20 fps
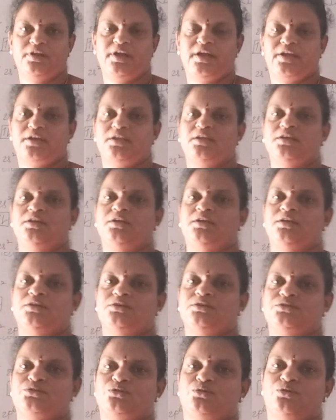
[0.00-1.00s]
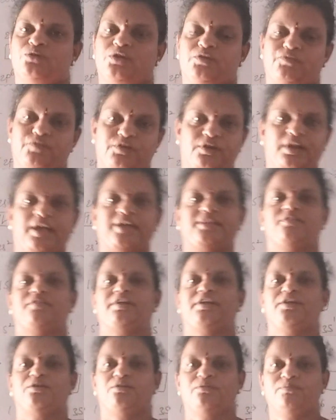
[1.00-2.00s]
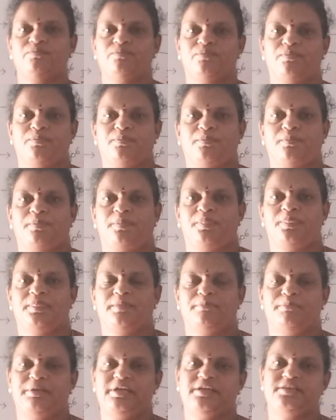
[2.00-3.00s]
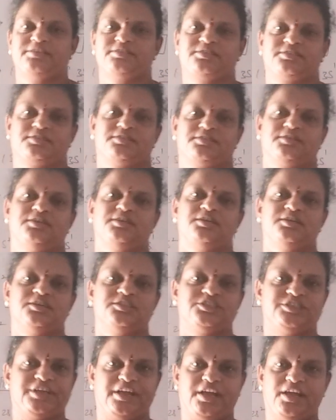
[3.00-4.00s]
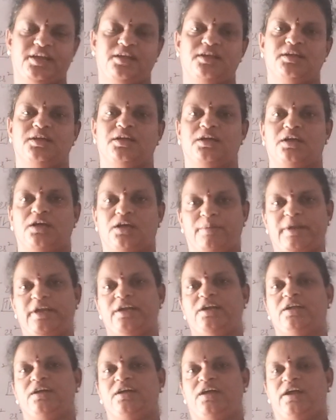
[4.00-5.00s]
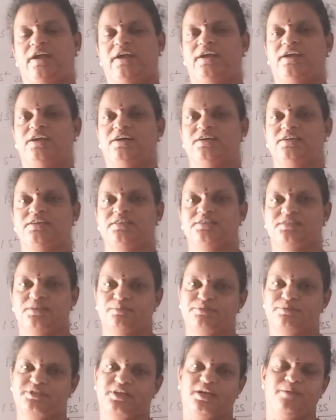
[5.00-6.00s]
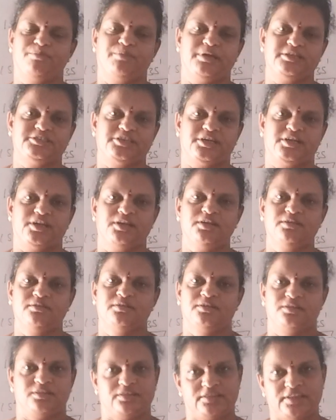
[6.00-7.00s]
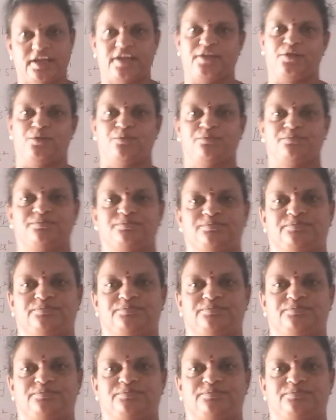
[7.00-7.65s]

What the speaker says: Right? So if you like the video, please share, comment and subscribe my channel. Thank you.